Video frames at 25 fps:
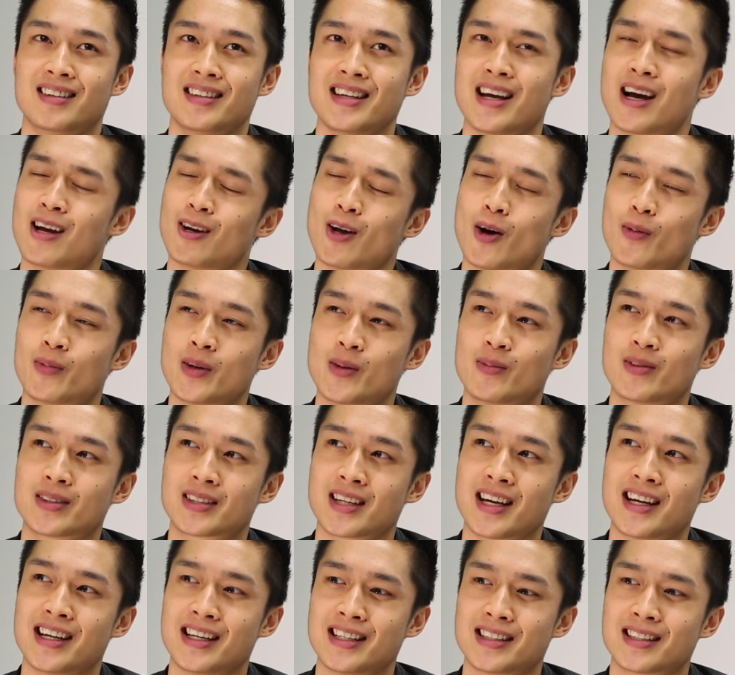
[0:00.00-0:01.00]
a lot of people
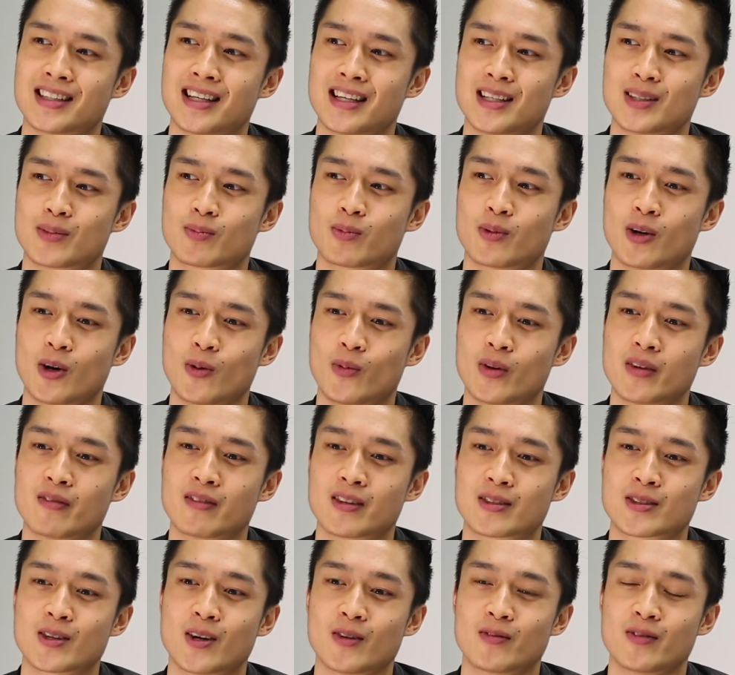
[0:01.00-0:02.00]
say it's probably one of
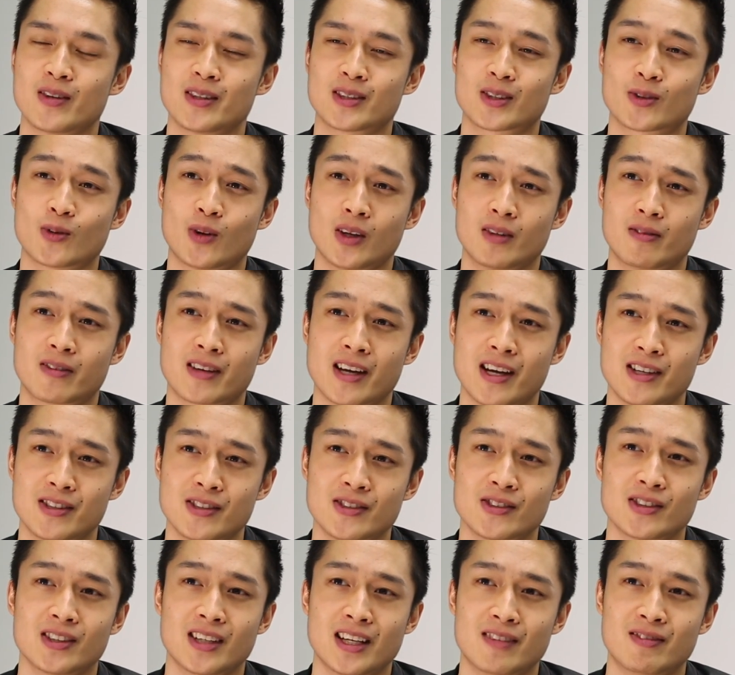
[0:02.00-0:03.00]
the toughest
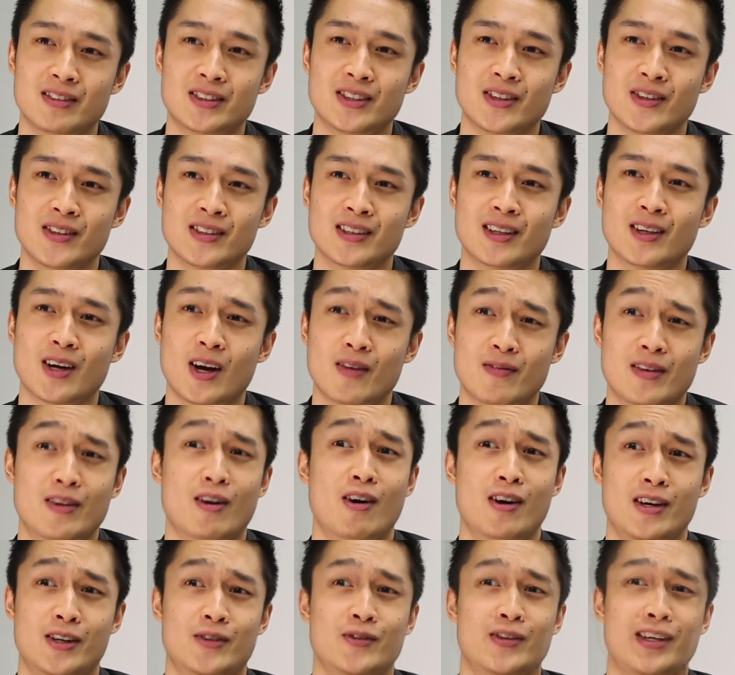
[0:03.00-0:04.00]
qualifications you'll ever do in your life, and
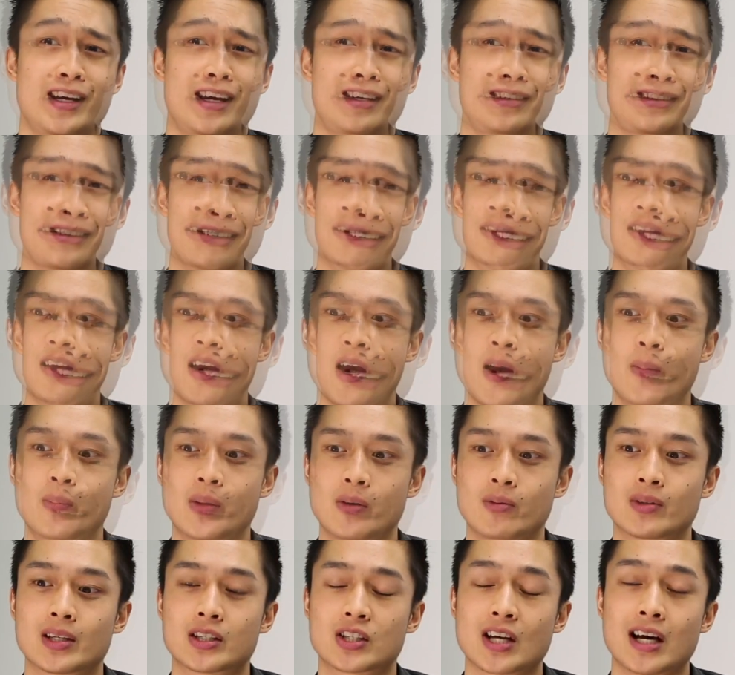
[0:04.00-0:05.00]
I agree actually.
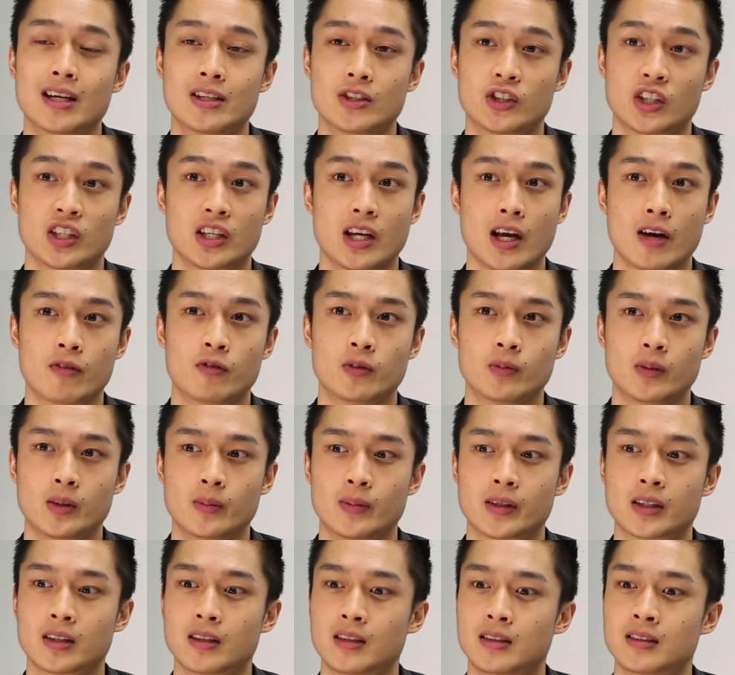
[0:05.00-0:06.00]
It was a challenging year for me
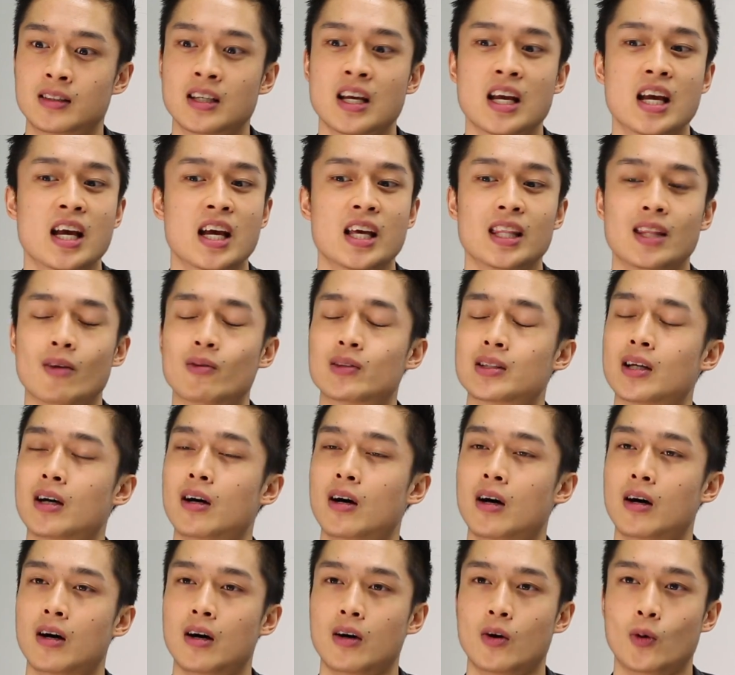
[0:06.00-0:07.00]
because there was
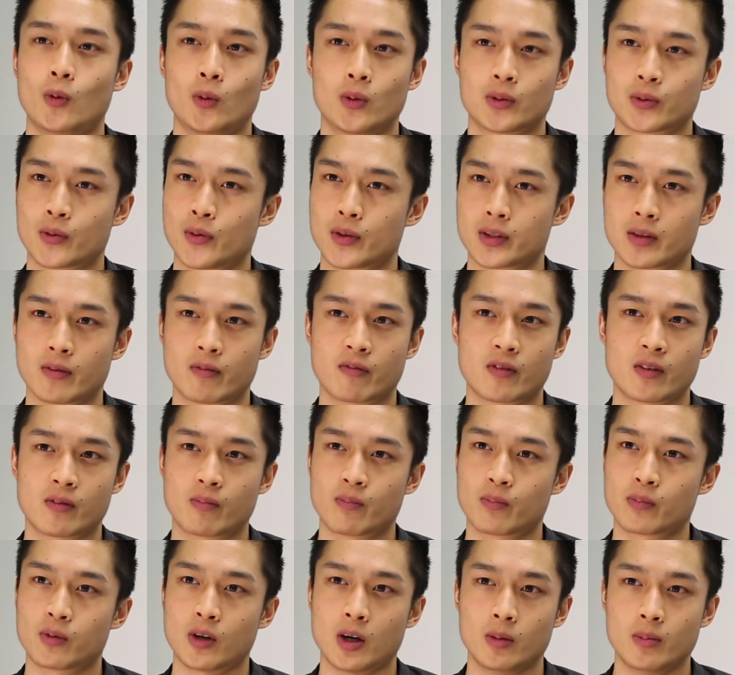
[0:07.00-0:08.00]
all sorts of
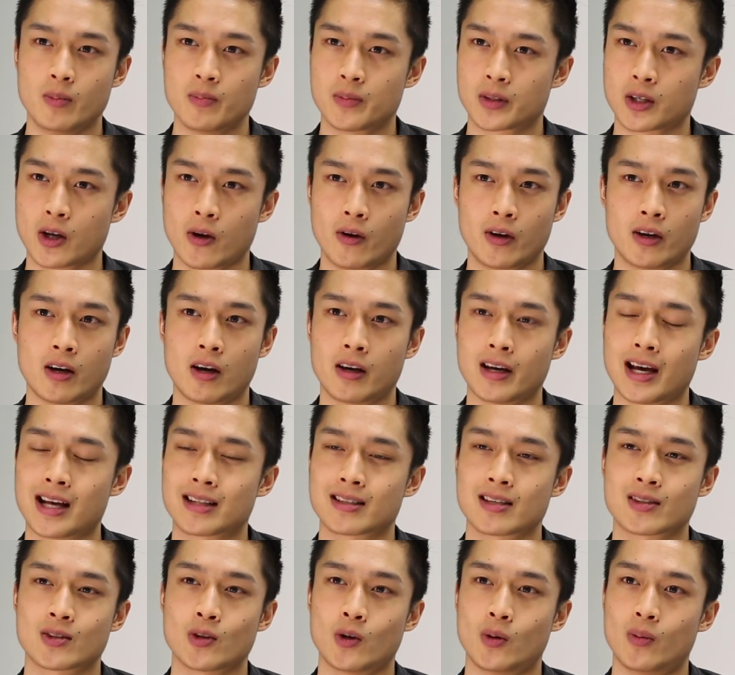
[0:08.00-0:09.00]
problems going on. I
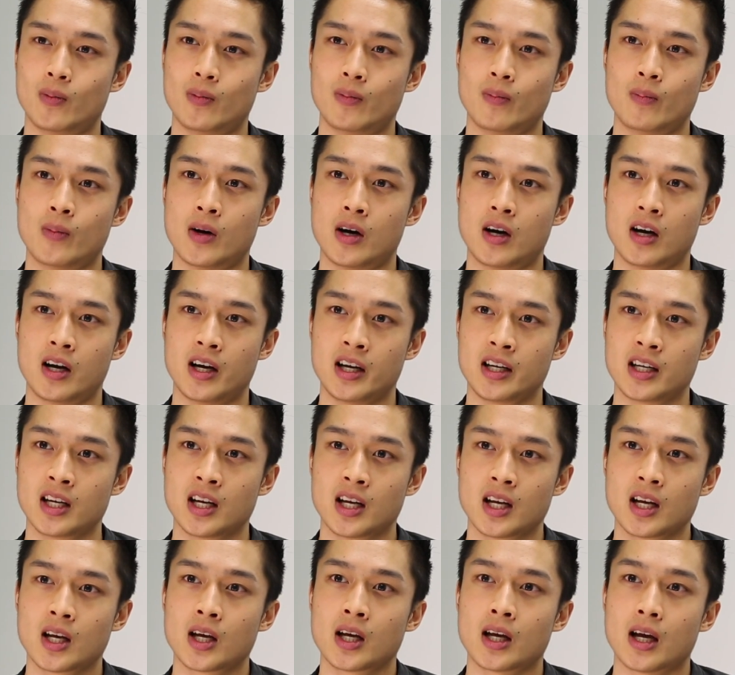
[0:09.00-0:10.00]
had to sort my
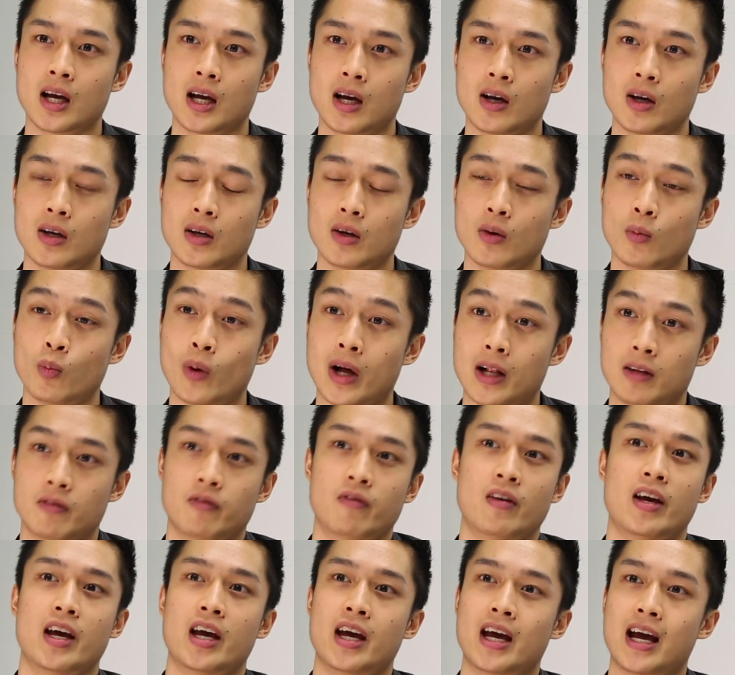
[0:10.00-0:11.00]

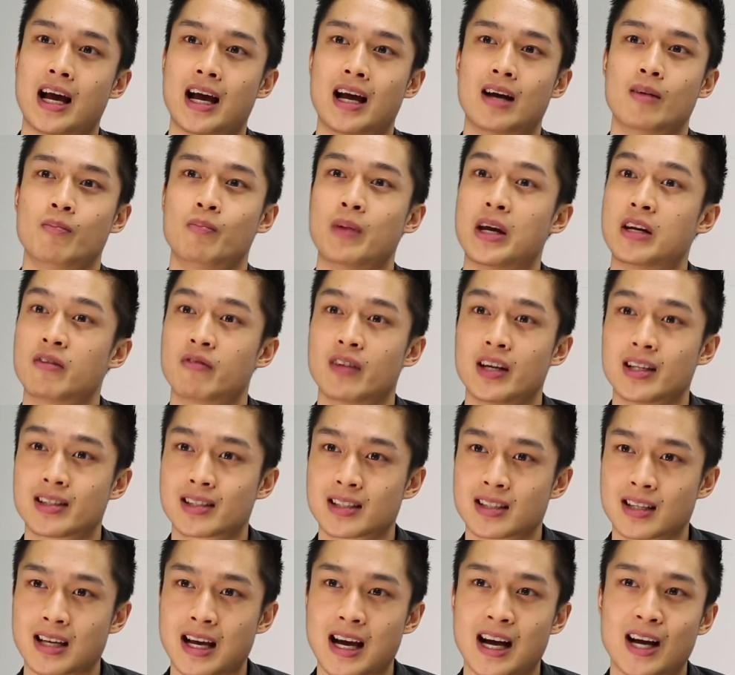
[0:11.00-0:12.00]
welfare
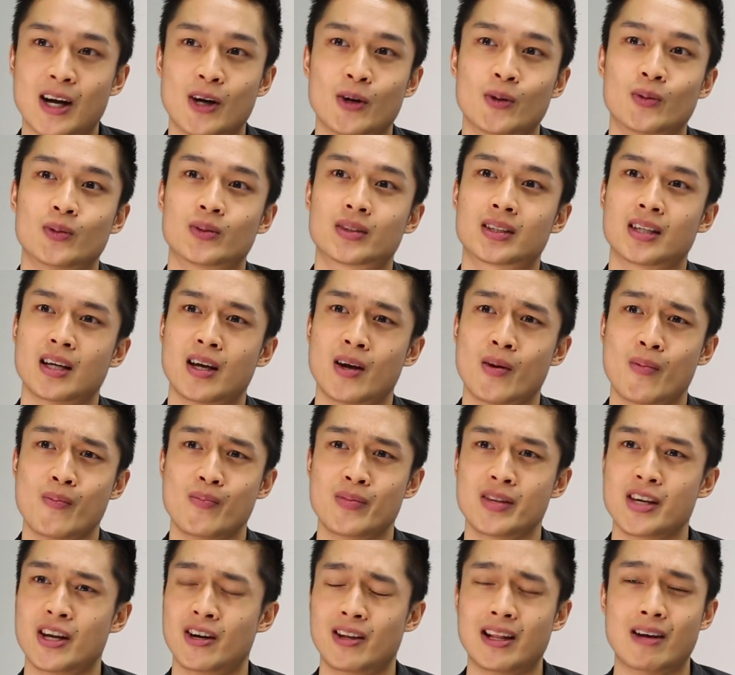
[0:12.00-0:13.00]
benefits out.
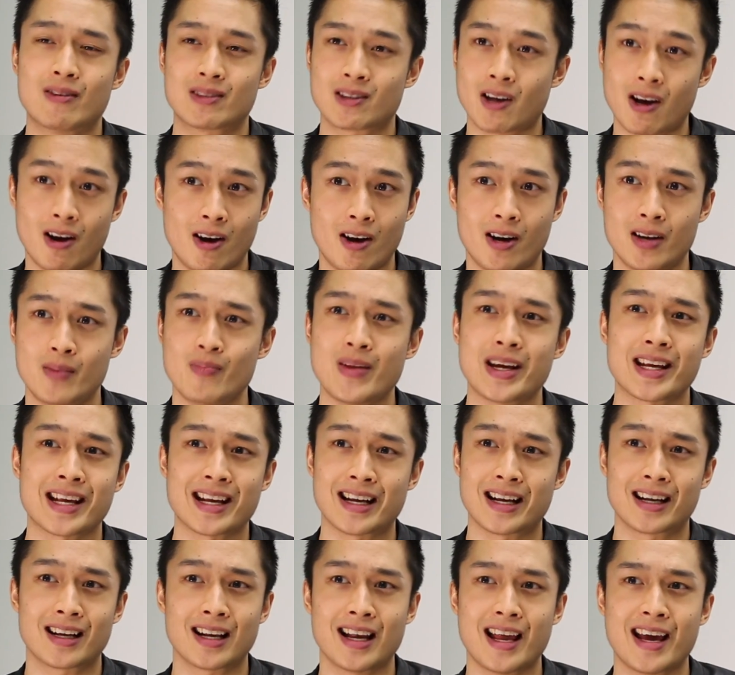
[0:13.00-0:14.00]
That was hard,
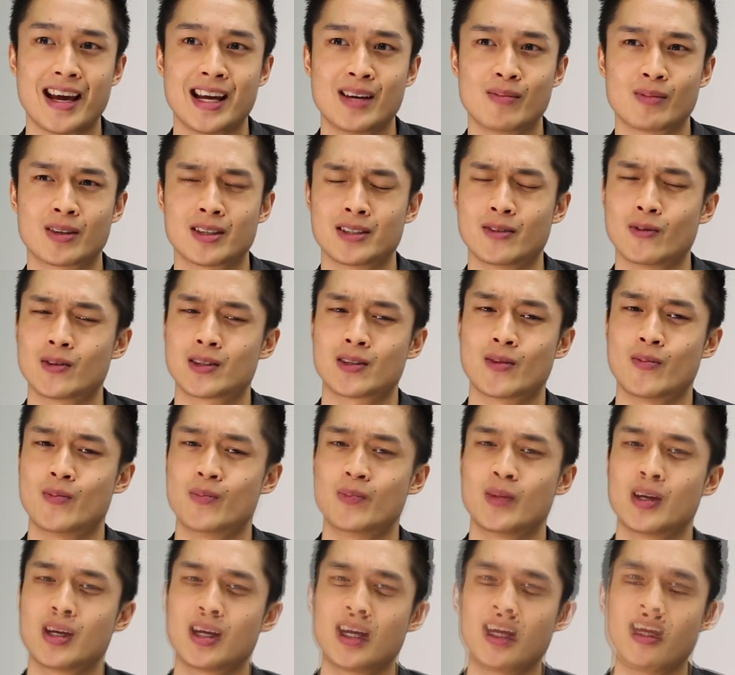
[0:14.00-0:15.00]
making a claim, because
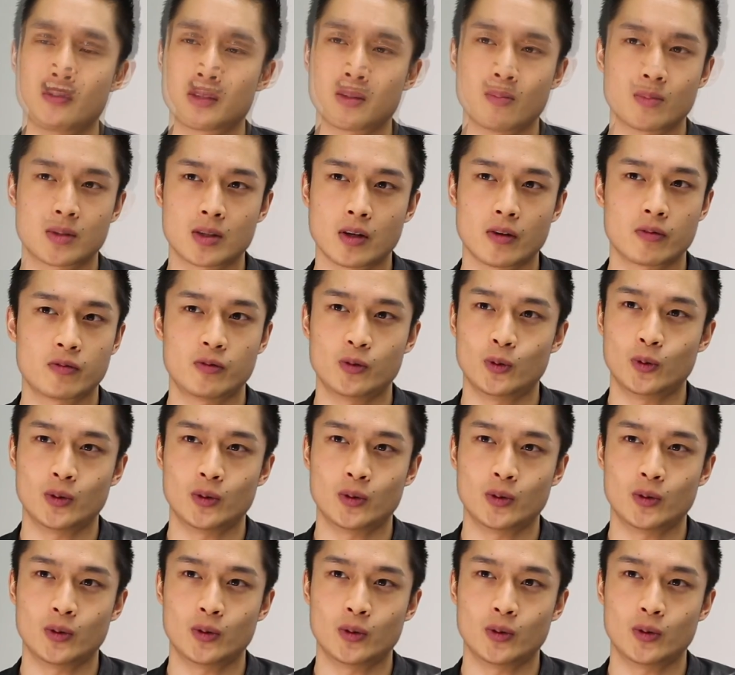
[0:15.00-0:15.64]
there were some tough